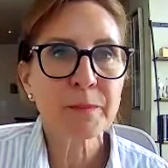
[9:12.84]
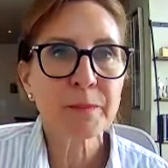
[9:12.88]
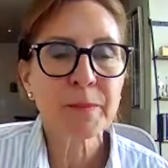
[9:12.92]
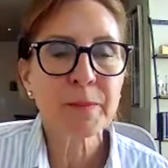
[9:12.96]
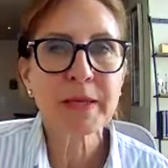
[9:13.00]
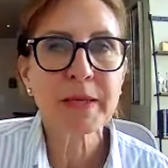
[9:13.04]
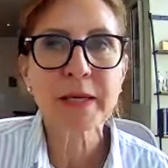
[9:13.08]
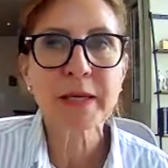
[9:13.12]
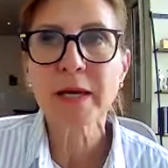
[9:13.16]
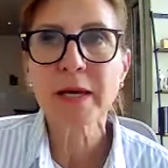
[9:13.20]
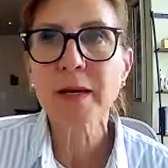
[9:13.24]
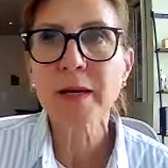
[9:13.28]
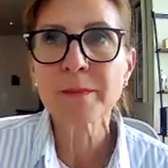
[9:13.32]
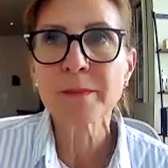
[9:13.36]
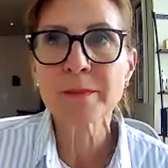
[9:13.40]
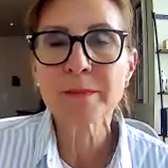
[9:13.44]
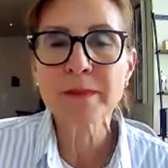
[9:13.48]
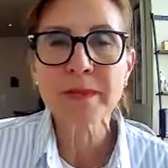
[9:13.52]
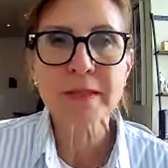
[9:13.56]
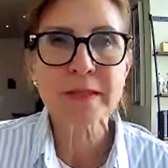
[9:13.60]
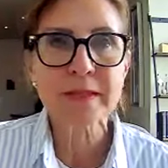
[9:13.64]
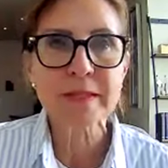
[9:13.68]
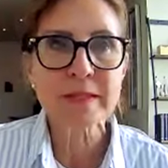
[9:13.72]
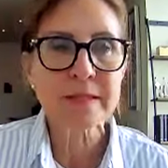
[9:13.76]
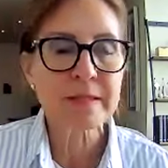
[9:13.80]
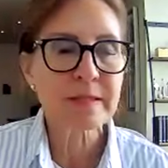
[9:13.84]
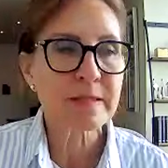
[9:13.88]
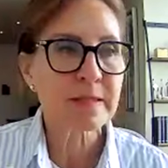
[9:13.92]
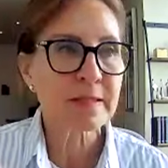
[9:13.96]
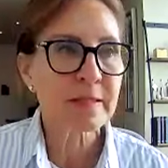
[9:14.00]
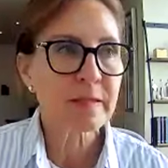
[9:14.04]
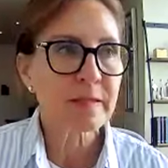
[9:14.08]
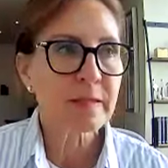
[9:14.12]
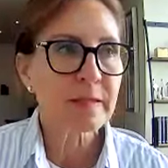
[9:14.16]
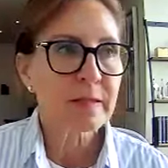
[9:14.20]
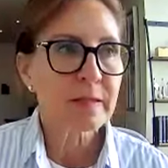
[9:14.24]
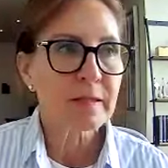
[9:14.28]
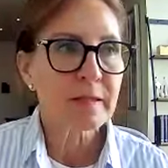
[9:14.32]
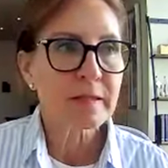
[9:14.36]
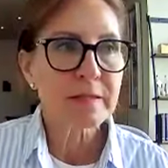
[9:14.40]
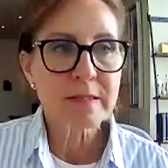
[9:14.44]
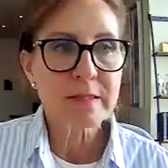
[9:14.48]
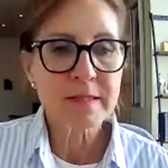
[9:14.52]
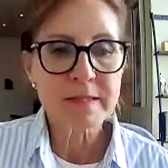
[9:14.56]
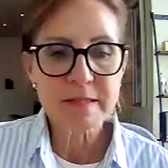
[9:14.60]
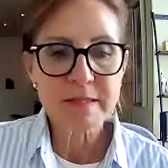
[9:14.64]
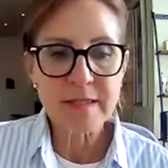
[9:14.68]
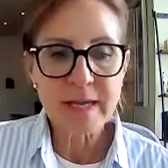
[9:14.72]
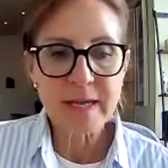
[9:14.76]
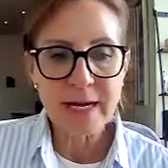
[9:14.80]
become this
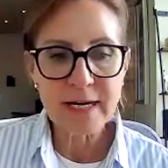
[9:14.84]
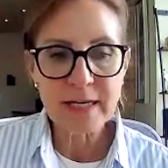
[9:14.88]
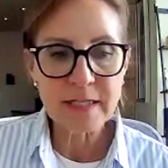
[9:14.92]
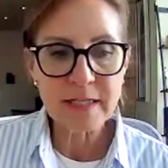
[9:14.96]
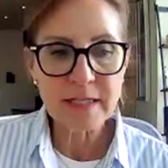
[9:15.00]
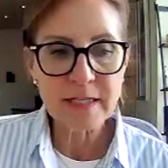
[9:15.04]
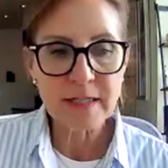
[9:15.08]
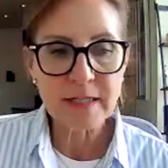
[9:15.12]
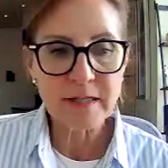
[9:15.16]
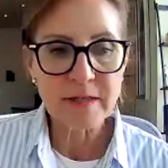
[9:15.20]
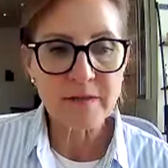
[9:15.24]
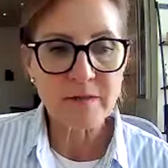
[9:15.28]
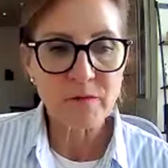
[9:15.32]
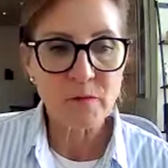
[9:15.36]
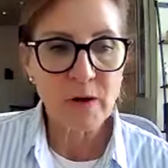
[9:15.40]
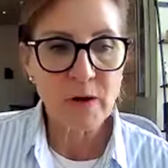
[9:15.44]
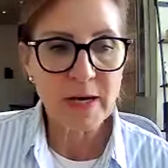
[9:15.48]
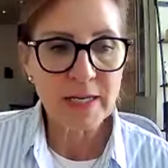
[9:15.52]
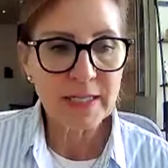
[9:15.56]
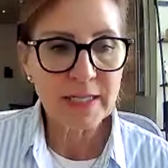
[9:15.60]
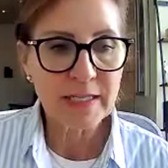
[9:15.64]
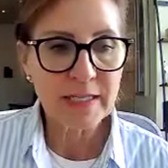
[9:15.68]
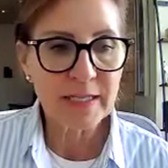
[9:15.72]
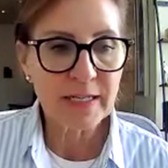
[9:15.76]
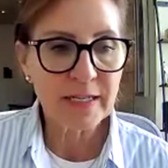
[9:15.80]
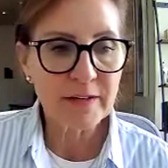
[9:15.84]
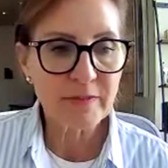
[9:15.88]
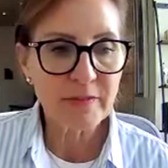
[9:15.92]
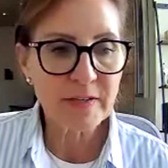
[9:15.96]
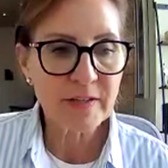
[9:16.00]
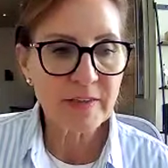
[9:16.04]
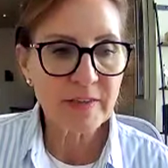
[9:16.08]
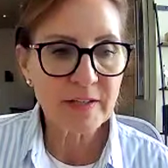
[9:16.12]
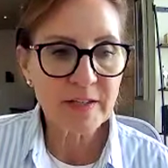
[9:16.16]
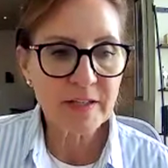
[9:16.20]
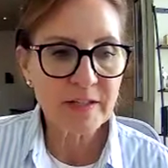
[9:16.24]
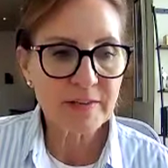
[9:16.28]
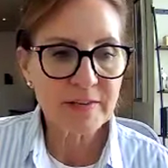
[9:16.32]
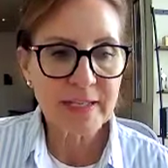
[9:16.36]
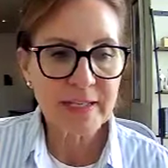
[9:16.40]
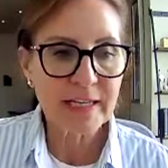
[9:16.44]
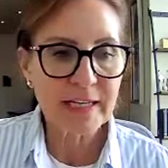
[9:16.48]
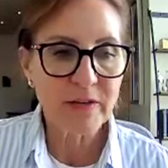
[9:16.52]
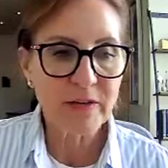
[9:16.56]
society of wanting everything on the